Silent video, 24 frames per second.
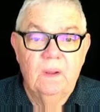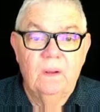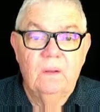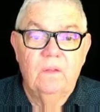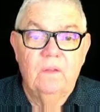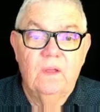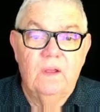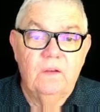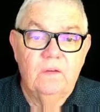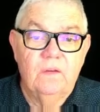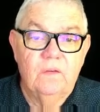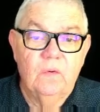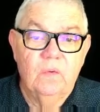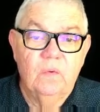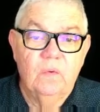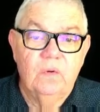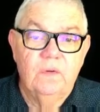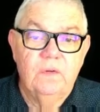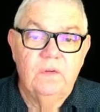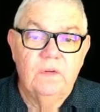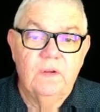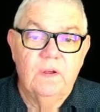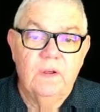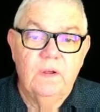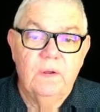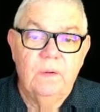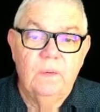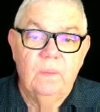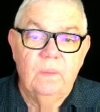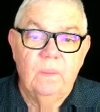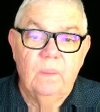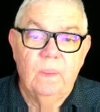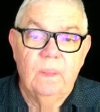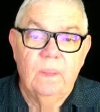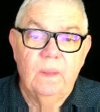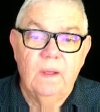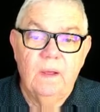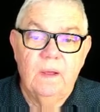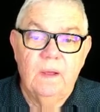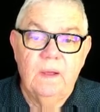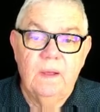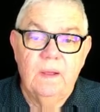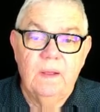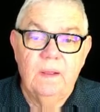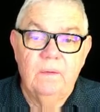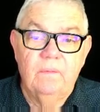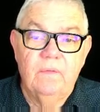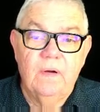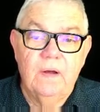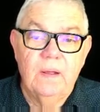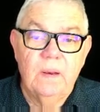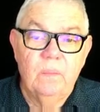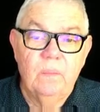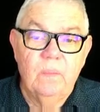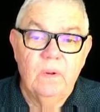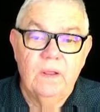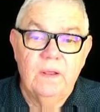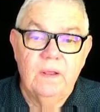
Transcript: There's also available